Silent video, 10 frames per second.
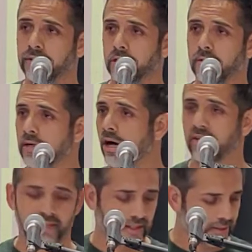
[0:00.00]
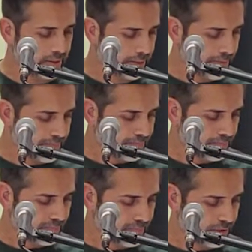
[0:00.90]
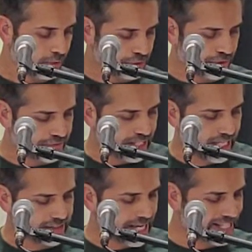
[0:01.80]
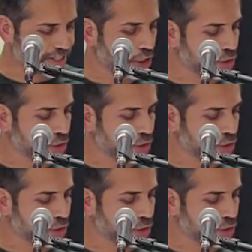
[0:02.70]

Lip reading: and new and all. Verse 15, it says,